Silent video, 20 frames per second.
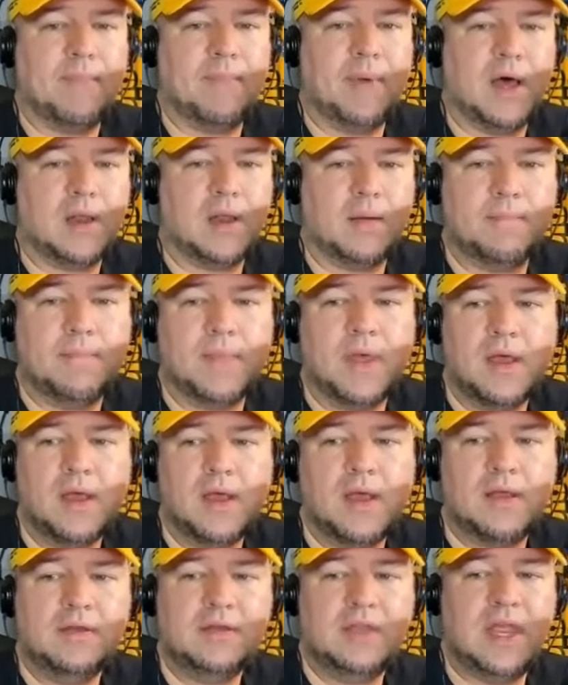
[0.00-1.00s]
bottom
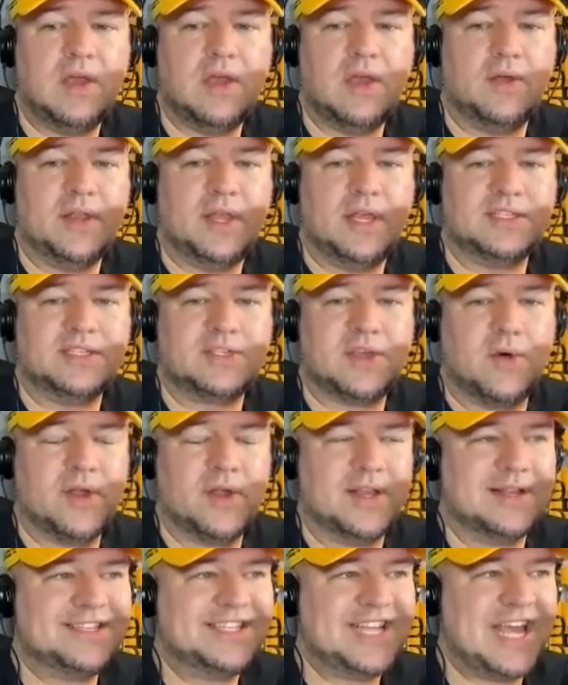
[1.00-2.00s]
deal right.
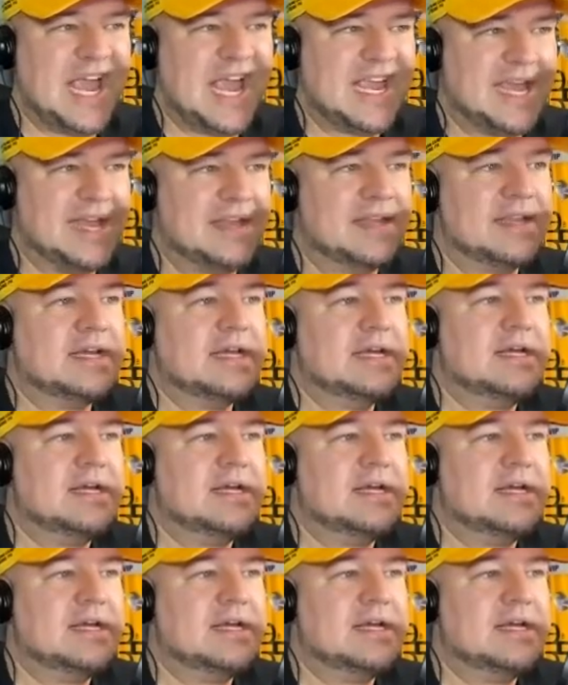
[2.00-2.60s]
going to take it.